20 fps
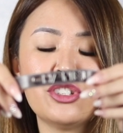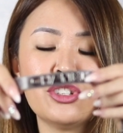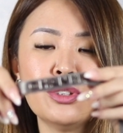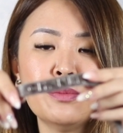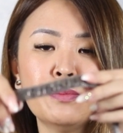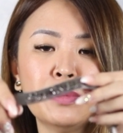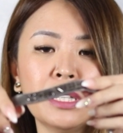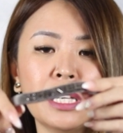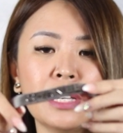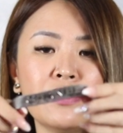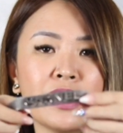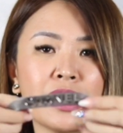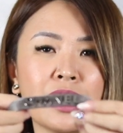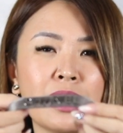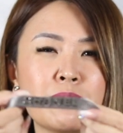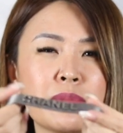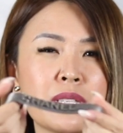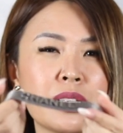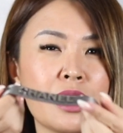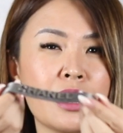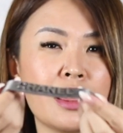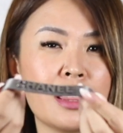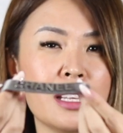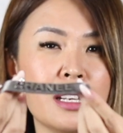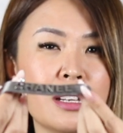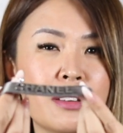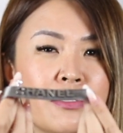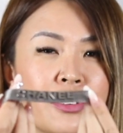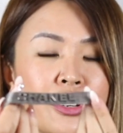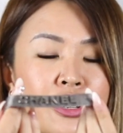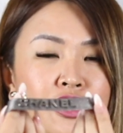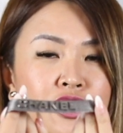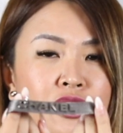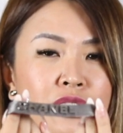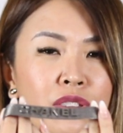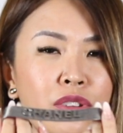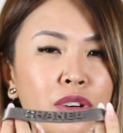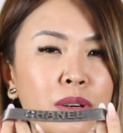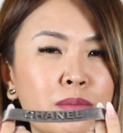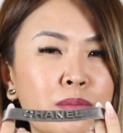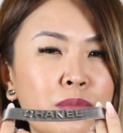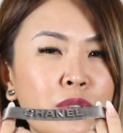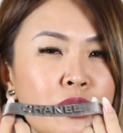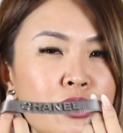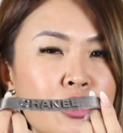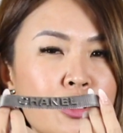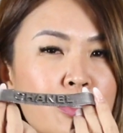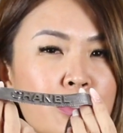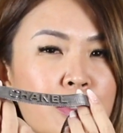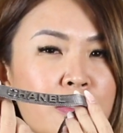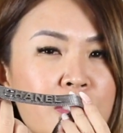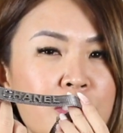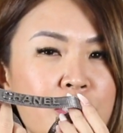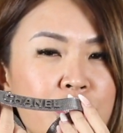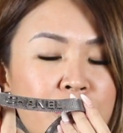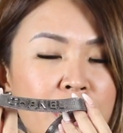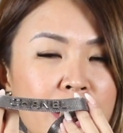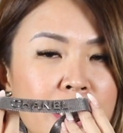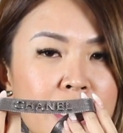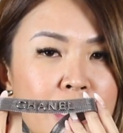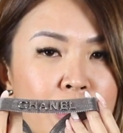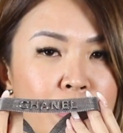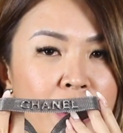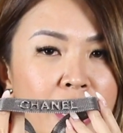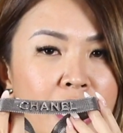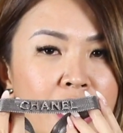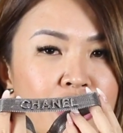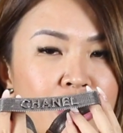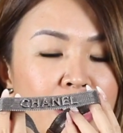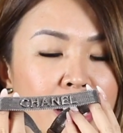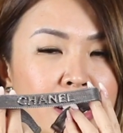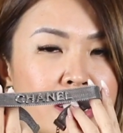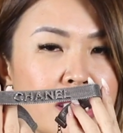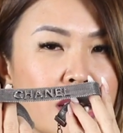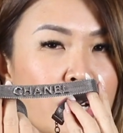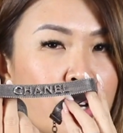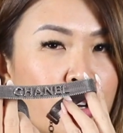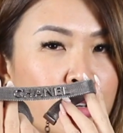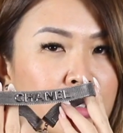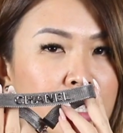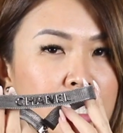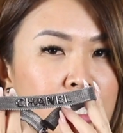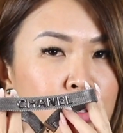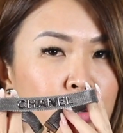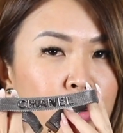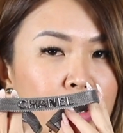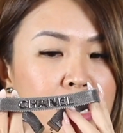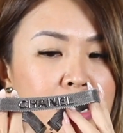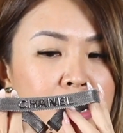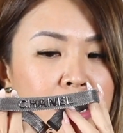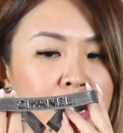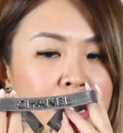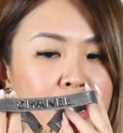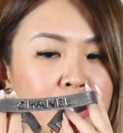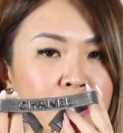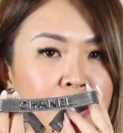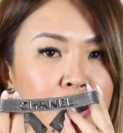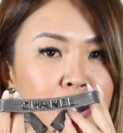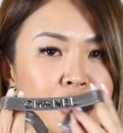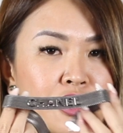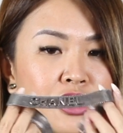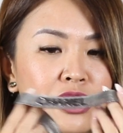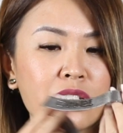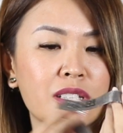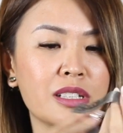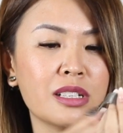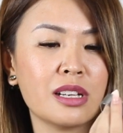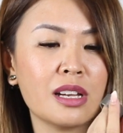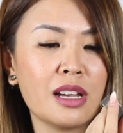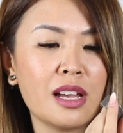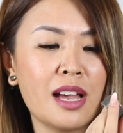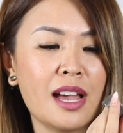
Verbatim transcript: do believe it comes in a thinner version, though I'm not sure if Australia arranged that because I only saw this thicker version.